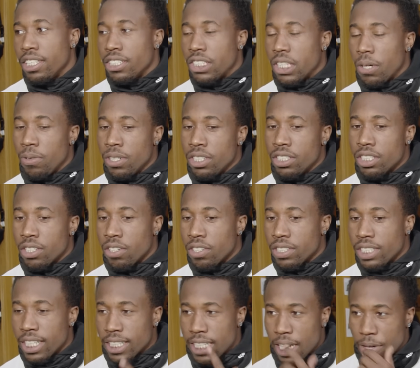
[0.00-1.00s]
So we're just
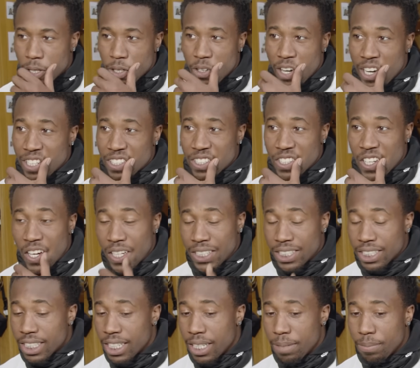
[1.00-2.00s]
going to take that with a grain of salt
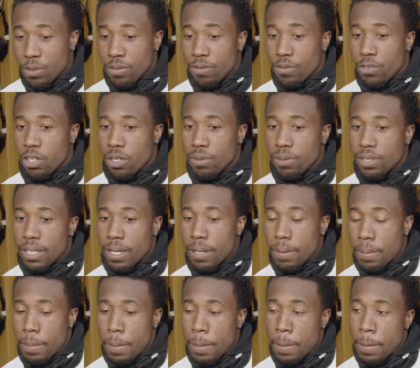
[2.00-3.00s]
and just keep moving forward with
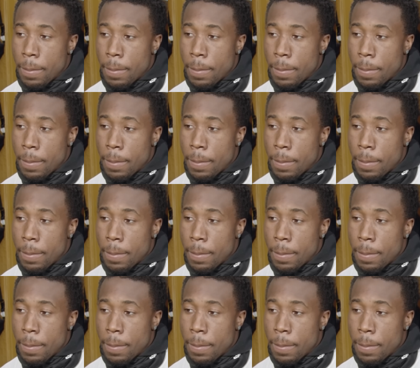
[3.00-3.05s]
that.